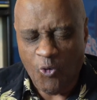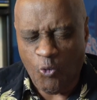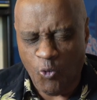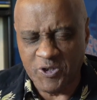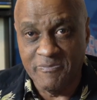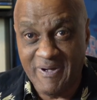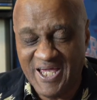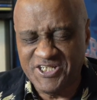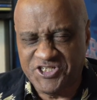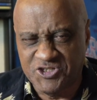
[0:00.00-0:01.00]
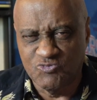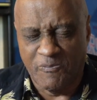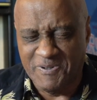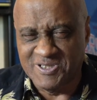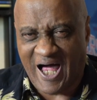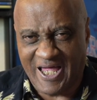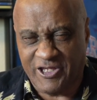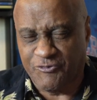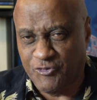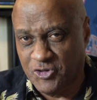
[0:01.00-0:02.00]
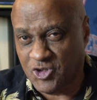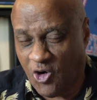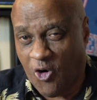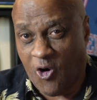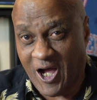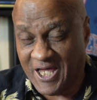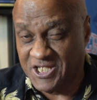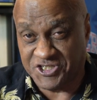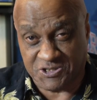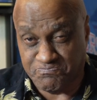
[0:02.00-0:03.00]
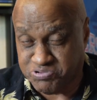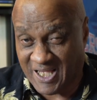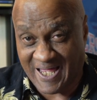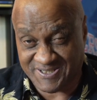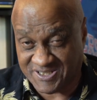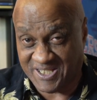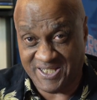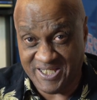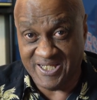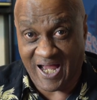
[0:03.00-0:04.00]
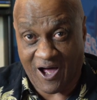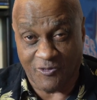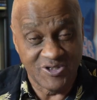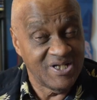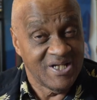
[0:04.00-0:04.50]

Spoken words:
Automation would be like if you're in a car and it's just blasting heat out.